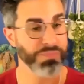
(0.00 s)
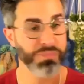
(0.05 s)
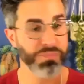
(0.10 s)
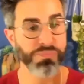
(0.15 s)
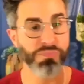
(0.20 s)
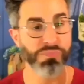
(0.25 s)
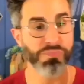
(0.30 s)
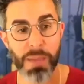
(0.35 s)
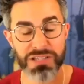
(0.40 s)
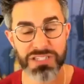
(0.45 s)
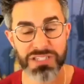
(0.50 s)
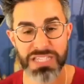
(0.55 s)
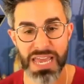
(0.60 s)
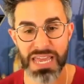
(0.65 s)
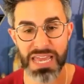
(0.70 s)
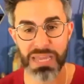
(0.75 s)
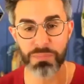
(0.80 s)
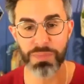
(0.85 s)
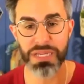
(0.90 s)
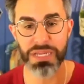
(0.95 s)
about
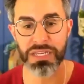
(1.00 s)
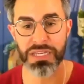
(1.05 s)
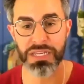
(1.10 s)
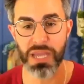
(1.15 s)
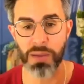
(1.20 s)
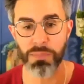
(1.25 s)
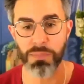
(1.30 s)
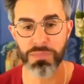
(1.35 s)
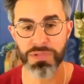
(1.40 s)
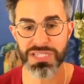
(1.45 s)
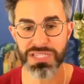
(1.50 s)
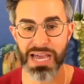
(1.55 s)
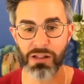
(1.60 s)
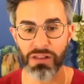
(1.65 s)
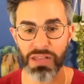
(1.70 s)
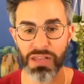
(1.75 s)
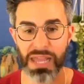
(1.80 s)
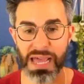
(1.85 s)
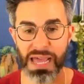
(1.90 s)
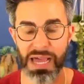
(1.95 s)
saying big numbers out
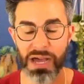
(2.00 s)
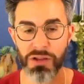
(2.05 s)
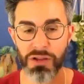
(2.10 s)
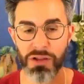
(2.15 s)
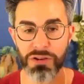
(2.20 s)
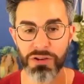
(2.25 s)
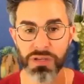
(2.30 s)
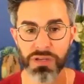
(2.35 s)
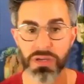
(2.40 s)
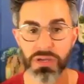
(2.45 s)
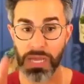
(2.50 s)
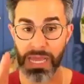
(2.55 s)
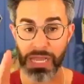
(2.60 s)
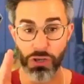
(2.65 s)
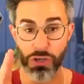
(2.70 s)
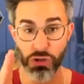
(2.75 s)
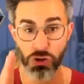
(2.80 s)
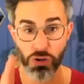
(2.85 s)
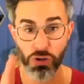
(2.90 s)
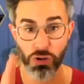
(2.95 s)
loud, uh,
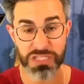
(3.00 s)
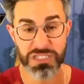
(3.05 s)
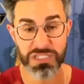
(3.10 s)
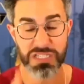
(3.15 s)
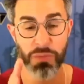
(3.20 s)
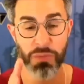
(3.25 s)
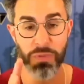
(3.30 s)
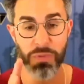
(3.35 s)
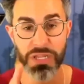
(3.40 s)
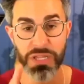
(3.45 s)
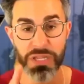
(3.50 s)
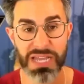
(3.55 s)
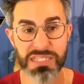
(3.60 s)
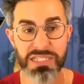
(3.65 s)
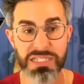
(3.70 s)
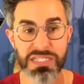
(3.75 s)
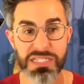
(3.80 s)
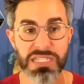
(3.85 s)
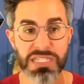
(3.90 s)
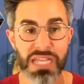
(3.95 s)
looking someone in the eyes and
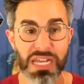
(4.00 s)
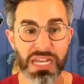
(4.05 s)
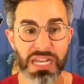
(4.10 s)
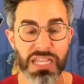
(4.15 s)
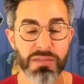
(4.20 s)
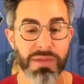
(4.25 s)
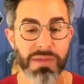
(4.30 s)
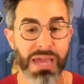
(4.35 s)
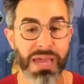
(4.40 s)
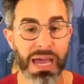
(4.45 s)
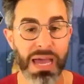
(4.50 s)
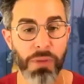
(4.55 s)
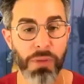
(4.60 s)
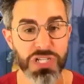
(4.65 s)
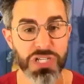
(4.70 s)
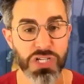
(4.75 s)
telling them how much it costs to